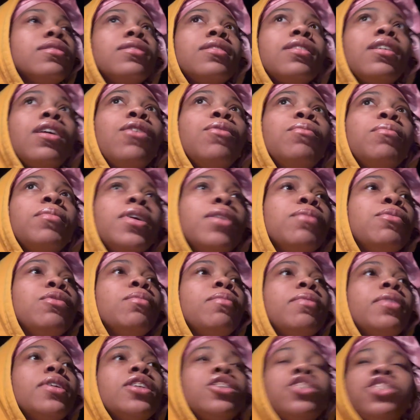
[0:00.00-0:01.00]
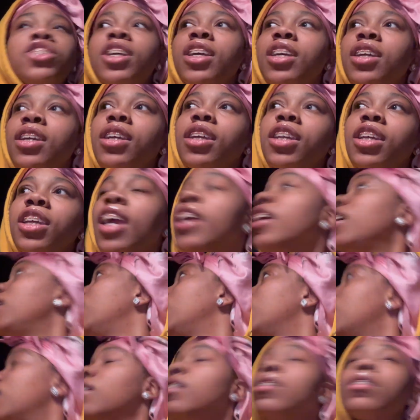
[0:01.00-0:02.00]
Oh man, you better check
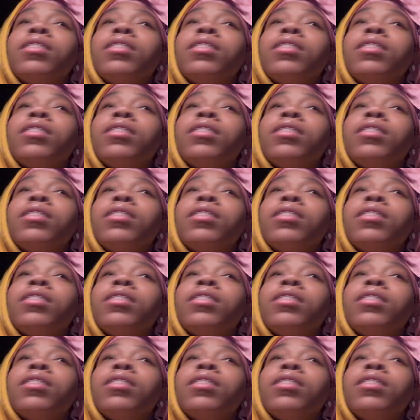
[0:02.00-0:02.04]
again.